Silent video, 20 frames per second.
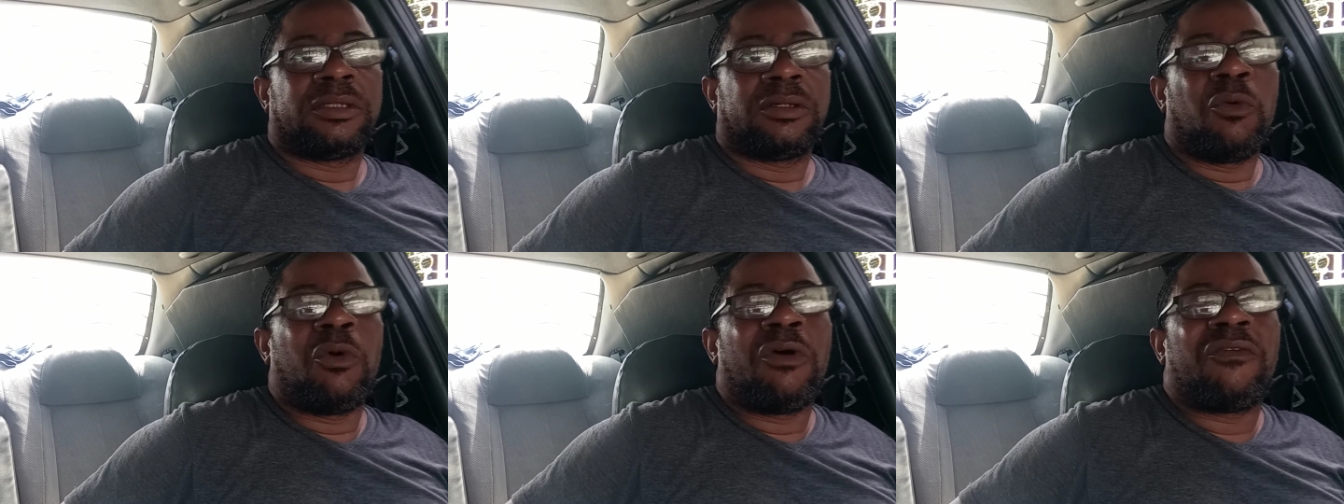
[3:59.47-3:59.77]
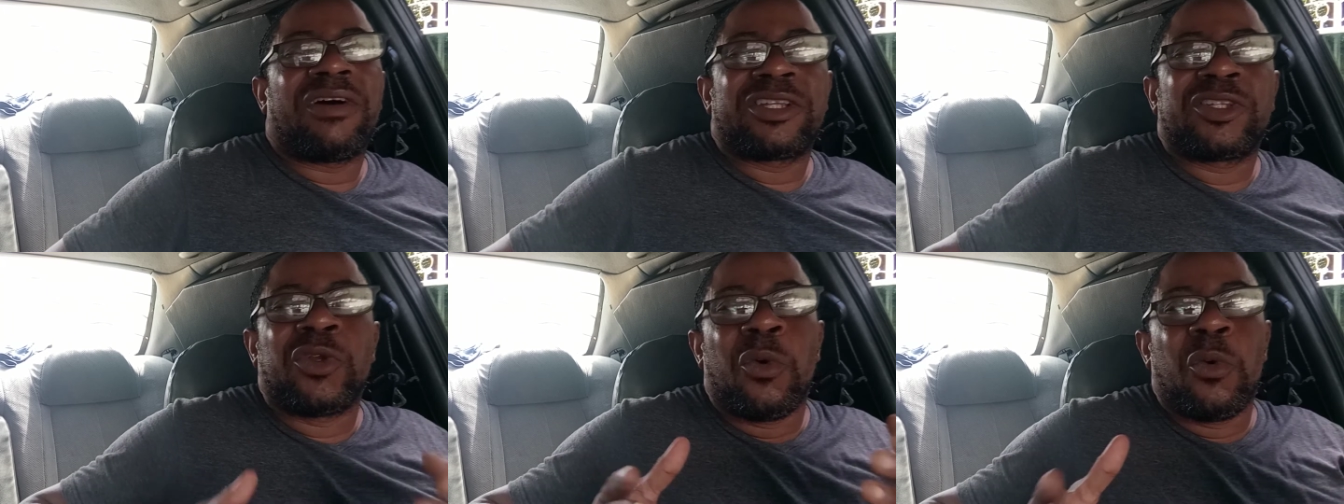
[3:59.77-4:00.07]

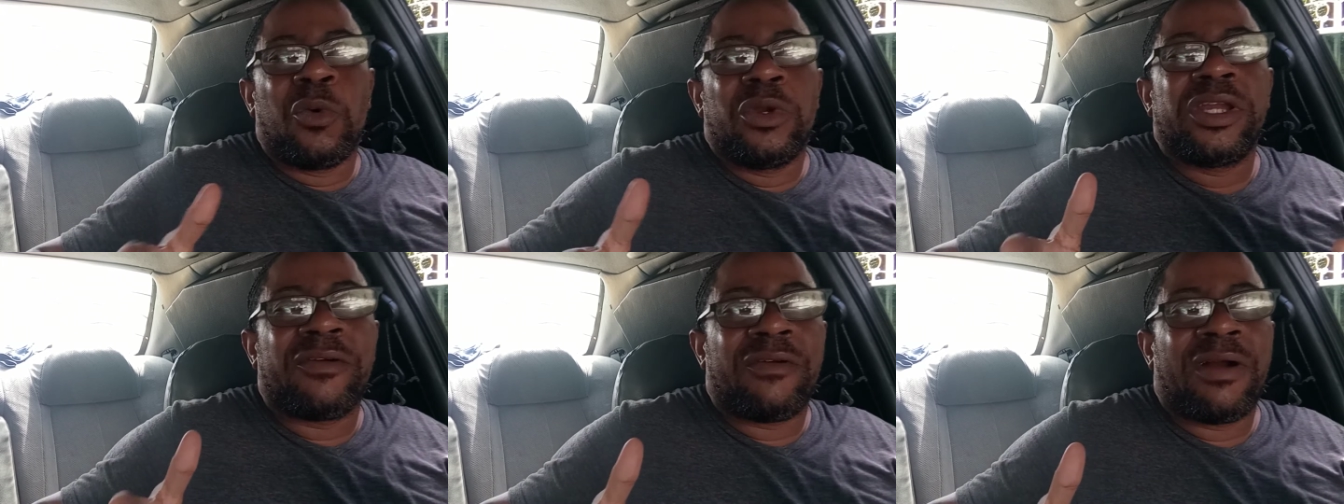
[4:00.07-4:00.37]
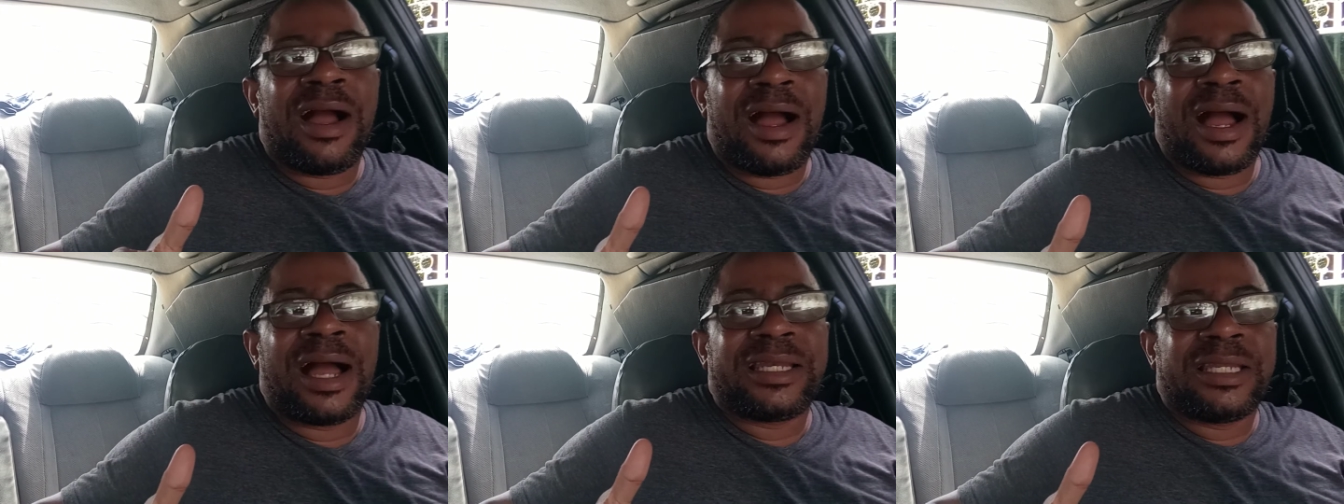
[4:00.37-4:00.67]
Over 2
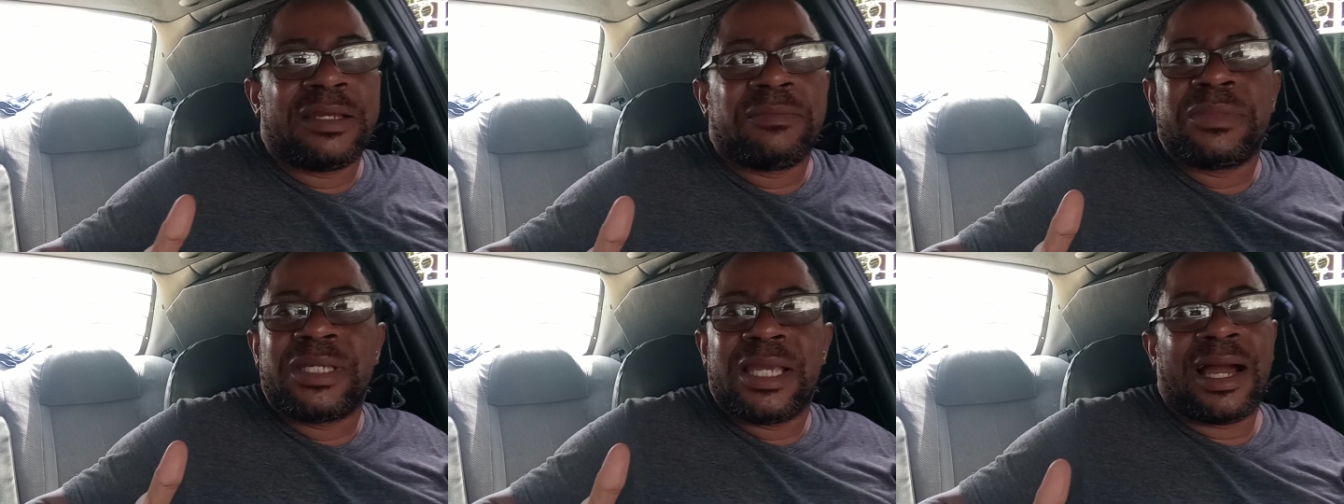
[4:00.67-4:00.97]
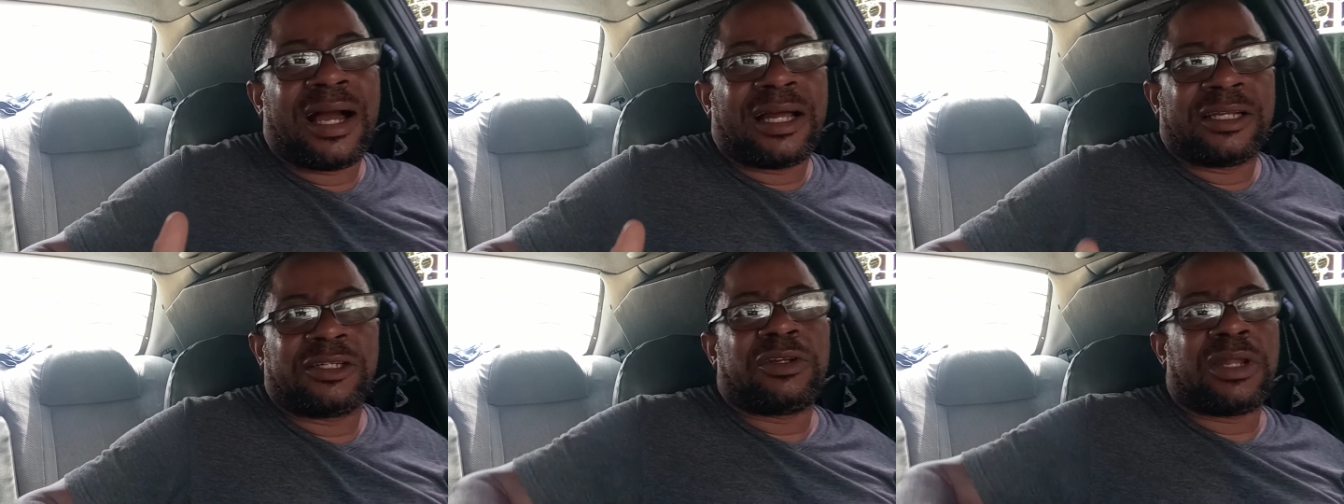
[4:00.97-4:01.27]
years and him
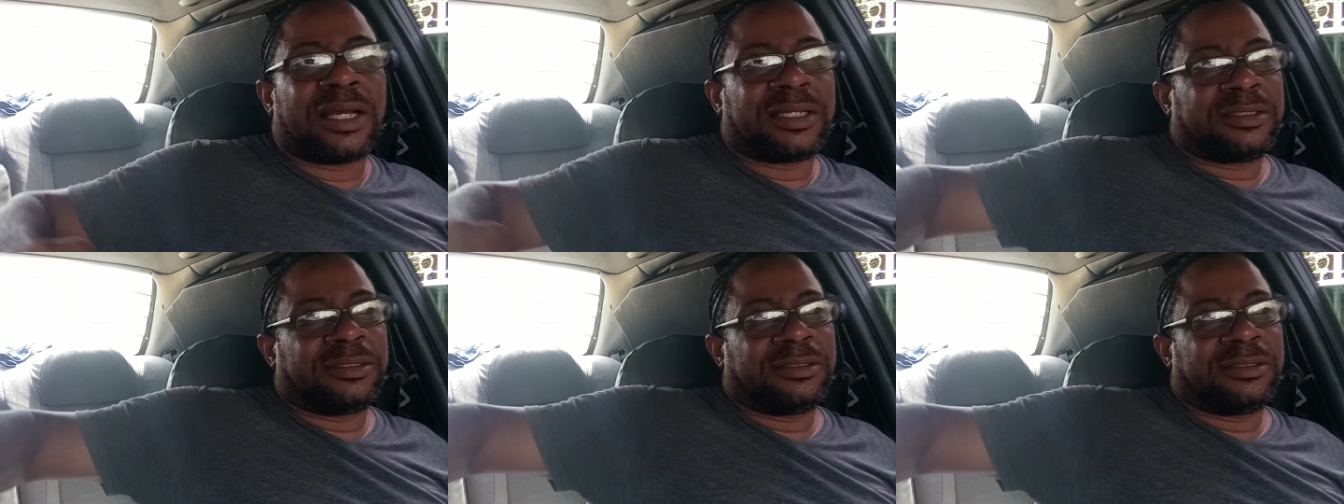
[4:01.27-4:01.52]
can't do that.